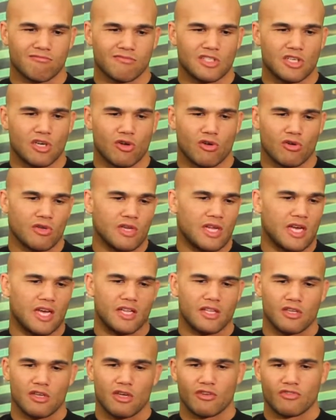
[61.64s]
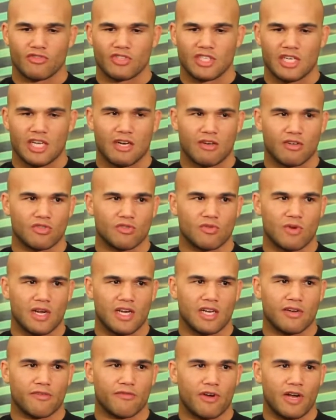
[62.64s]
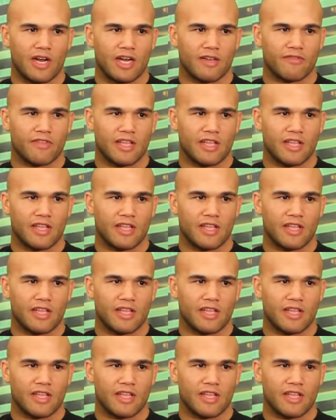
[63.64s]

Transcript: told the UFC I was ready to fight if